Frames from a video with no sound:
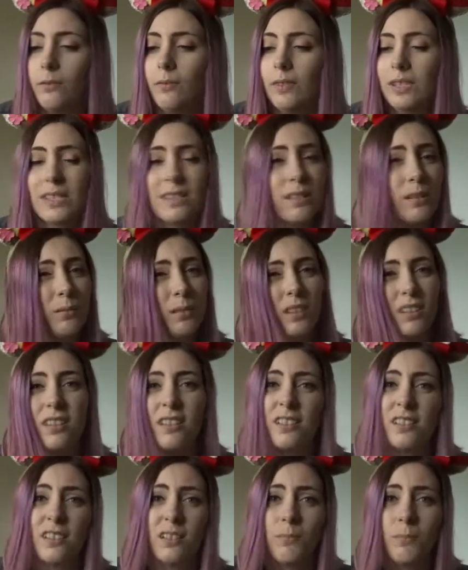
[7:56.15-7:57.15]
there's so many
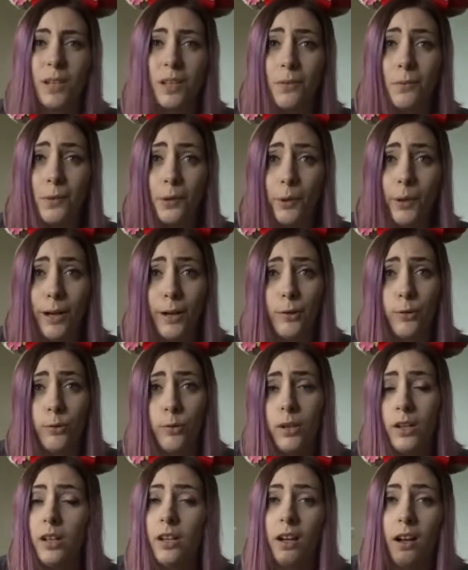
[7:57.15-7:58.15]
things that can make you feel ill.